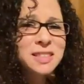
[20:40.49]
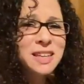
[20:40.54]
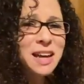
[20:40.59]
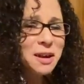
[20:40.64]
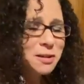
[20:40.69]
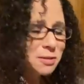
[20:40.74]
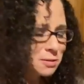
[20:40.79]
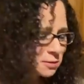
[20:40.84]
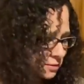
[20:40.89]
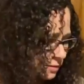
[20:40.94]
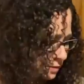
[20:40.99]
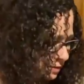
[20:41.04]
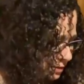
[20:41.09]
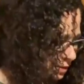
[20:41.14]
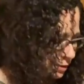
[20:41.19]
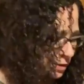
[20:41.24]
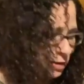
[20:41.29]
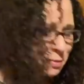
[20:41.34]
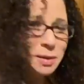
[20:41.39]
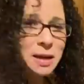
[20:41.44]
now.
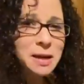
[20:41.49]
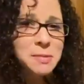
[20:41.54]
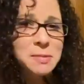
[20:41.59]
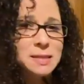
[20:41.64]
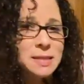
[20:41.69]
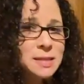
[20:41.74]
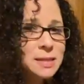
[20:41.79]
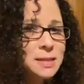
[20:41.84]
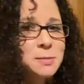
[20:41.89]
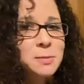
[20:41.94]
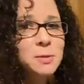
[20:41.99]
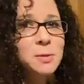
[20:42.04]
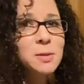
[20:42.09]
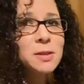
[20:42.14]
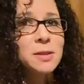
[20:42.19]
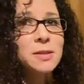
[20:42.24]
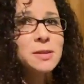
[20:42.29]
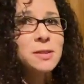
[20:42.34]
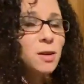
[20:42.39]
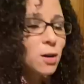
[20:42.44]
They're not babies anymore.
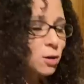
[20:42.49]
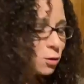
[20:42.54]
They're all